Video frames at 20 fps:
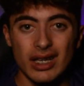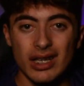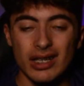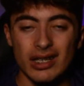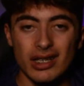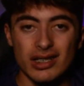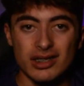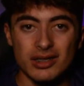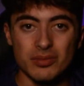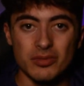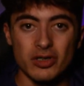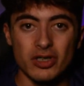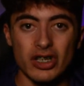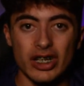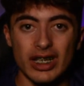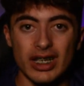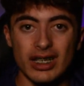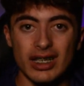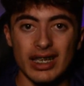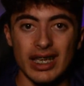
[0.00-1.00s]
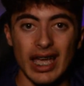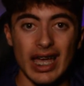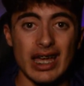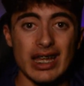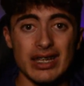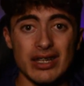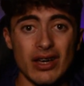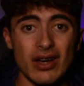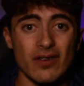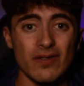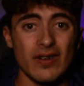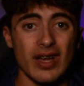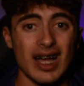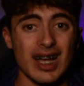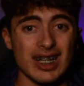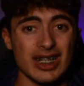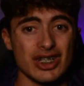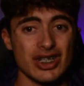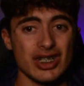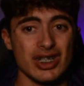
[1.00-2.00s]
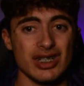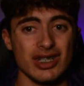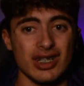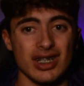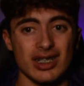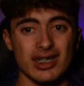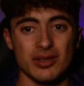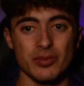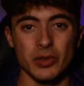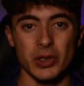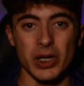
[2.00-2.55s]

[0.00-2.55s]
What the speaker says: You got some great Gandalf action. You got some